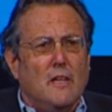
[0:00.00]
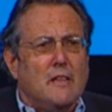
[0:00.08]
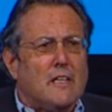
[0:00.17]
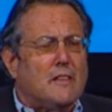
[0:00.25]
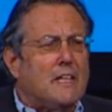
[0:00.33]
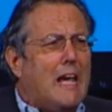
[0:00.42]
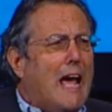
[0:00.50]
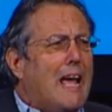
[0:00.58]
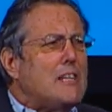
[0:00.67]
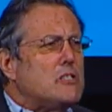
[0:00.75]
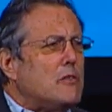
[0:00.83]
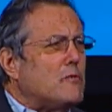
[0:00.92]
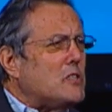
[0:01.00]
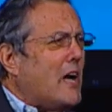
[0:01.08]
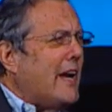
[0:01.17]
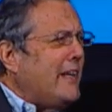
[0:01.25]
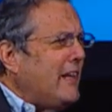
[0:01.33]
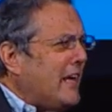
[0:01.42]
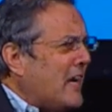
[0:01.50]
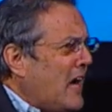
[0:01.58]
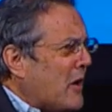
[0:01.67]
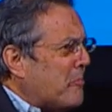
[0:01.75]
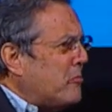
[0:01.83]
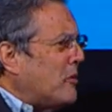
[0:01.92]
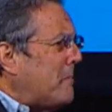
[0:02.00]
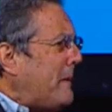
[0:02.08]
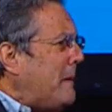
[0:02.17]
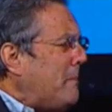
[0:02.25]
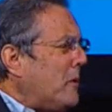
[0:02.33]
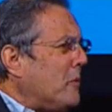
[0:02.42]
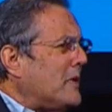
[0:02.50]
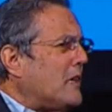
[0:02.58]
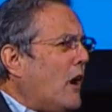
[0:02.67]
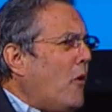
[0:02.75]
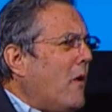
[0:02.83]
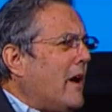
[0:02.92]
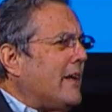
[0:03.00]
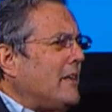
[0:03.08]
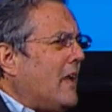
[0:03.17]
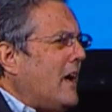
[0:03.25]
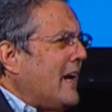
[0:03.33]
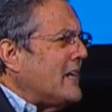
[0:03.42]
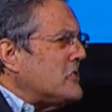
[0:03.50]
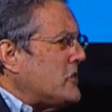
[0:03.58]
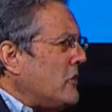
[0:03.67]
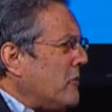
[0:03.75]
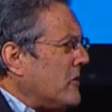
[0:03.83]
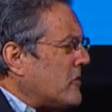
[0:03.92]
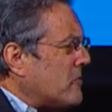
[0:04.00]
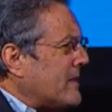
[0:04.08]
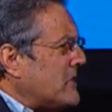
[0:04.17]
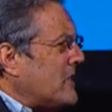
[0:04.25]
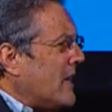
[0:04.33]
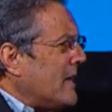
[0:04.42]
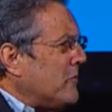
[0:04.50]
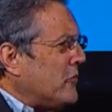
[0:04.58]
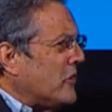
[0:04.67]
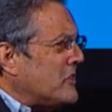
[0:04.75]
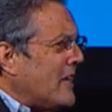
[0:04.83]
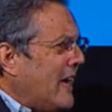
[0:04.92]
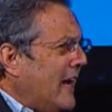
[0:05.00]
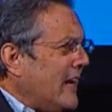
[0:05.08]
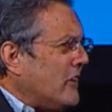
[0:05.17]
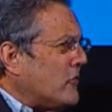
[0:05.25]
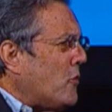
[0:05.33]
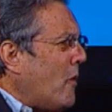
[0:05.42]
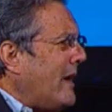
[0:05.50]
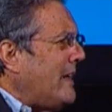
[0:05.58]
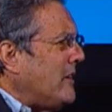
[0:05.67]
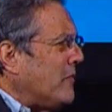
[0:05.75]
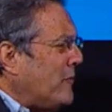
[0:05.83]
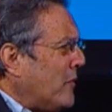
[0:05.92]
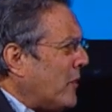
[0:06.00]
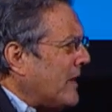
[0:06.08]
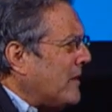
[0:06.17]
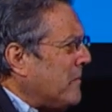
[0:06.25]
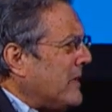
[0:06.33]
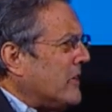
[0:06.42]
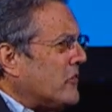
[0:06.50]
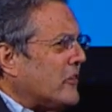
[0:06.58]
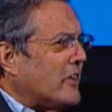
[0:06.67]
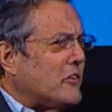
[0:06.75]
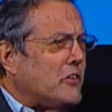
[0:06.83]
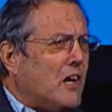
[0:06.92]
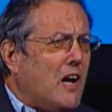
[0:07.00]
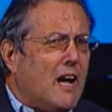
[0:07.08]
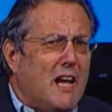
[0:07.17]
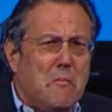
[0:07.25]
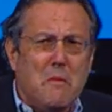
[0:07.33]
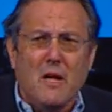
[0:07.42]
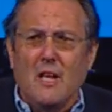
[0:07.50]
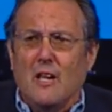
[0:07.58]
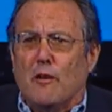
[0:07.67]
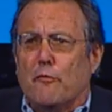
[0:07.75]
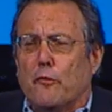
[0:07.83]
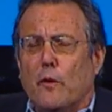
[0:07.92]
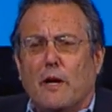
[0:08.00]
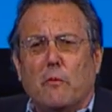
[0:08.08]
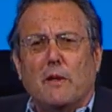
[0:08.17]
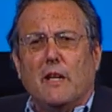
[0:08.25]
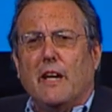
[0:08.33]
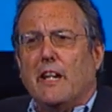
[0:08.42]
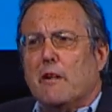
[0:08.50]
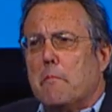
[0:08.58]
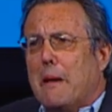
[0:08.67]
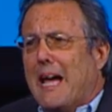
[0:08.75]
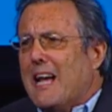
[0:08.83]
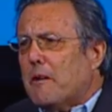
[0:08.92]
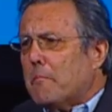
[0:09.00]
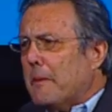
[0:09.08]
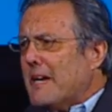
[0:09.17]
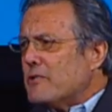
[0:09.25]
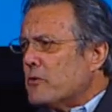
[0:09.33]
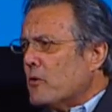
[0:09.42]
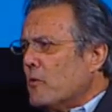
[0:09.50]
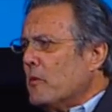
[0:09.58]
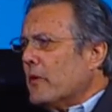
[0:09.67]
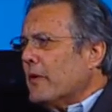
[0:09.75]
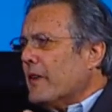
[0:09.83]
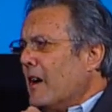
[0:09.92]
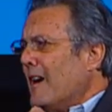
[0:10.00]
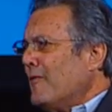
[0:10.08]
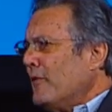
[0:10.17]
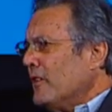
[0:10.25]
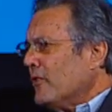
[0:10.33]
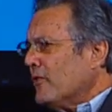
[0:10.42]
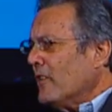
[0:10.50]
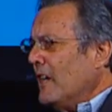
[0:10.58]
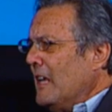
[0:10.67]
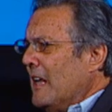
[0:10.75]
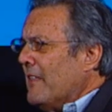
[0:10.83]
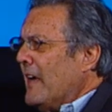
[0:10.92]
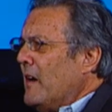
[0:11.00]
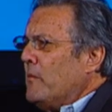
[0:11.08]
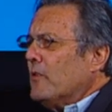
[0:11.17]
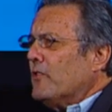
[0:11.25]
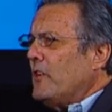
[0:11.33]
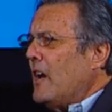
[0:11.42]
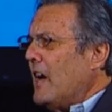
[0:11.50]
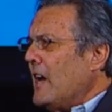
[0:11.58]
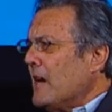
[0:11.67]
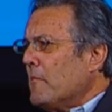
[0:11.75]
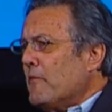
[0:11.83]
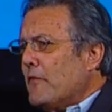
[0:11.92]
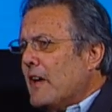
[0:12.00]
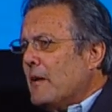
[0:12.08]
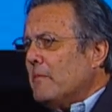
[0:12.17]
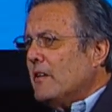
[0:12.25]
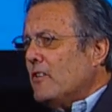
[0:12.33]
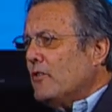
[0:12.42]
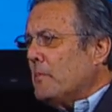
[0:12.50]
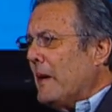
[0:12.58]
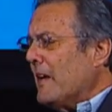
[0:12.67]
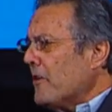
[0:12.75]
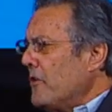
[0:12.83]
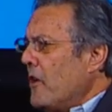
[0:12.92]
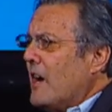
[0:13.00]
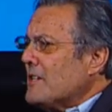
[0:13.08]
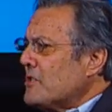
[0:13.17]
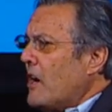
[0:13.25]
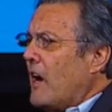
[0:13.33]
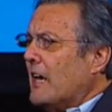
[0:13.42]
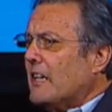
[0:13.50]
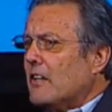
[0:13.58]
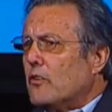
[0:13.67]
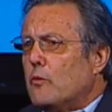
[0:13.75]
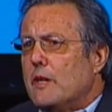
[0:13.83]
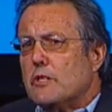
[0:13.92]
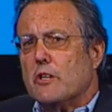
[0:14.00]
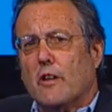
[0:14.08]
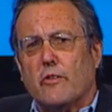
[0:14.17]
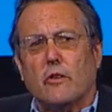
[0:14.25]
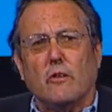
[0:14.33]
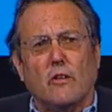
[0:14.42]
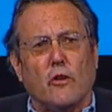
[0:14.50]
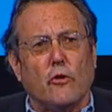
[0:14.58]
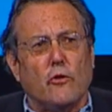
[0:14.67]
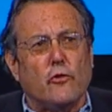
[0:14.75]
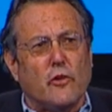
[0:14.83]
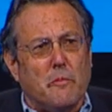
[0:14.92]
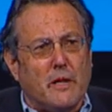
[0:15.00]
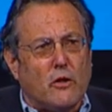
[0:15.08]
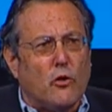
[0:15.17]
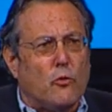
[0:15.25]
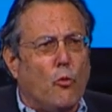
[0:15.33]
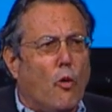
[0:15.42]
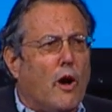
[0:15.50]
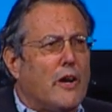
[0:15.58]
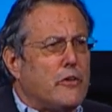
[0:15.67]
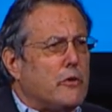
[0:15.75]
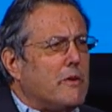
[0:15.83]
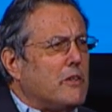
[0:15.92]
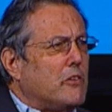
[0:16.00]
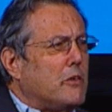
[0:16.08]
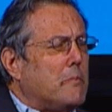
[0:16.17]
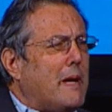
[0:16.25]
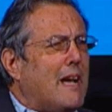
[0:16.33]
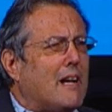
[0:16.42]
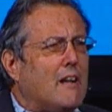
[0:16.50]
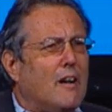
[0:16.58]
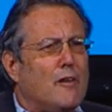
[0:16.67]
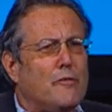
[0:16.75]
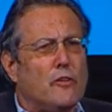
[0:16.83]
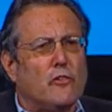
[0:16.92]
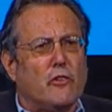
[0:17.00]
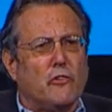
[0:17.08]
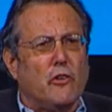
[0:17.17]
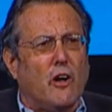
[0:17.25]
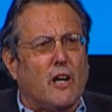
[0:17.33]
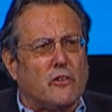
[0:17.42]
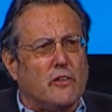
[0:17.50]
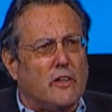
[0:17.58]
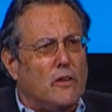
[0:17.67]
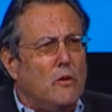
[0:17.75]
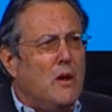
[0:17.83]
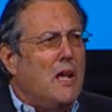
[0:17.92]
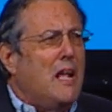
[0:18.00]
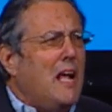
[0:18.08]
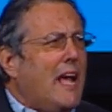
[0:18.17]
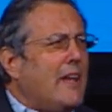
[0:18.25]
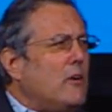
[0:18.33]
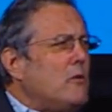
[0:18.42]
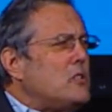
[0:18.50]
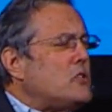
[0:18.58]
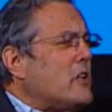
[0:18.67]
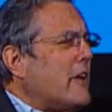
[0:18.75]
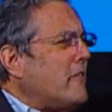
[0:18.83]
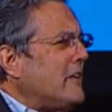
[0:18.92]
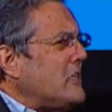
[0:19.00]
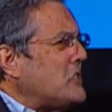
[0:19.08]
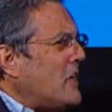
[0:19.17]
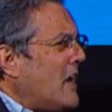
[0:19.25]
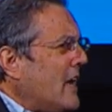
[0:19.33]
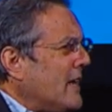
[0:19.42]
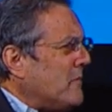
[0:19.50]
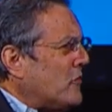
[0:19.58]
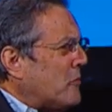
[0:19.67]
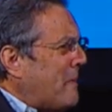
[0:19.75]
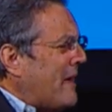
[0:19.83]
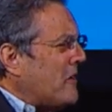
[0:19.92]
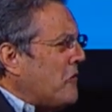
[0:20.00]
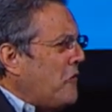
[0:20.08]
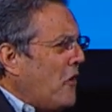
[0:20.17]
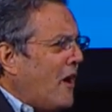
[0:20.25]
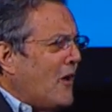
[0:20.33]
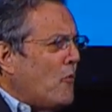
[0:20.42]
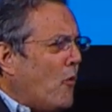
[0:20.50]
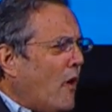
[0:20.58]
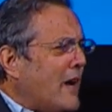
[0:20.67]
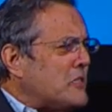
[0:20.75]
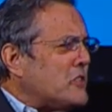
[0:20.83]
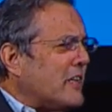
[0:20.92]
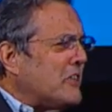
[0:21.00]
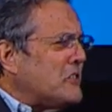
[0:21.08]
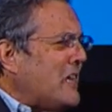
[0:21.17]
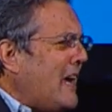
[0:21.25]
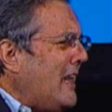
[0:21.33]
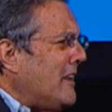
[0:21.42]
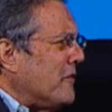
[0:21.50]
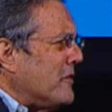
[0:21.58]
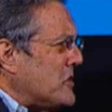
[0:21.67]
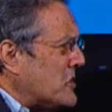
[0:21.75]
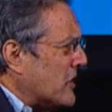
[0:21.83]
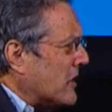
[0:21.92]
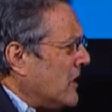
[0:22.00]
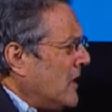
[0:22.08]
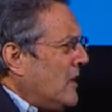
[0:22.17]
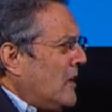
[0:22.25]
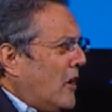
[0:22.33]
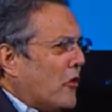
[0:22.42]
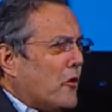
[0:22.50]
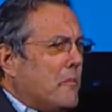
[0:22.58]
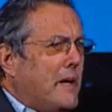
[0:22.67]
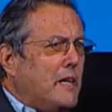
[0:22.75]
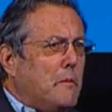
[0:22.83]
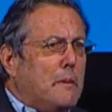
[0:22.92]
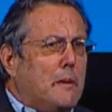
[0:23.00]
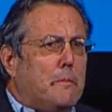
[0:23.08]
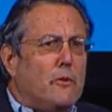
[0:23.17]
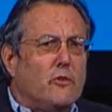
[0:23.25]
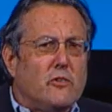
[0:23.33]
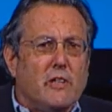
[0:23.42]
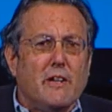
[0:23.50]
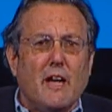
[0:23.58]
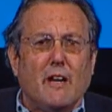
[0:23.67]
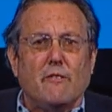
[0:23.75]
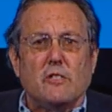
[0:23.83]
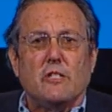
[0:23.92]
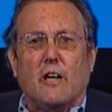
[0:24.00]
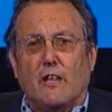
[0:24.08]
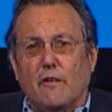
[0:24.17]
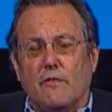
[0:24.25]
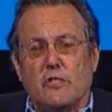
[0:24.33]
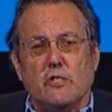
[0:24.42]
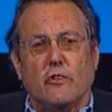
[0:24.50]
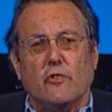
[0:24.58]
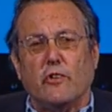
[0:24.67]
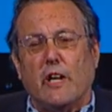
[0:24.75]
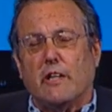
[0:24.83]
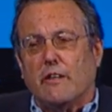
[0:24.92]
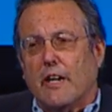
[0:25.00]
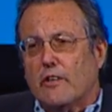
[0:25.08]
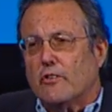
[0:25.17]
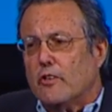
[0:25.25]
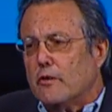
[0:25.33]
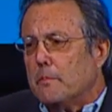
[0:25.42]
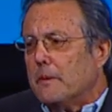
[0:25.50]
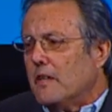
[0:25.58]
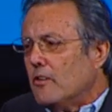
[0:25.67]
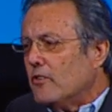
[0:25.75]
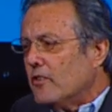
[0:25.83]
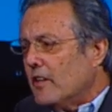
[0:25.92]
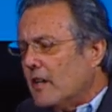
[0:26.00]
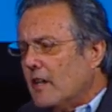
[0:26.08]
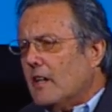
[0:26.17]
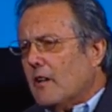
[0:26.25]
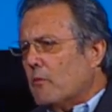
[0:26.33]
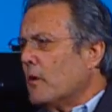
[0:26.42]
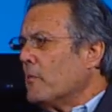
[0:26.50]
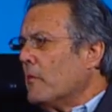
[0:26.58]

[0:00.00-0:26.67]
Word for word: That the act of dialing up, when people would go online two or three times a day, 20 to 40 minutes at a time, frequently in a back bedroom or an office, that was time families spent not talking to each other, although somebody could wander into the back office and talk to you. And it was generally time spent not watching television, although many people did have a television set next to the PC and were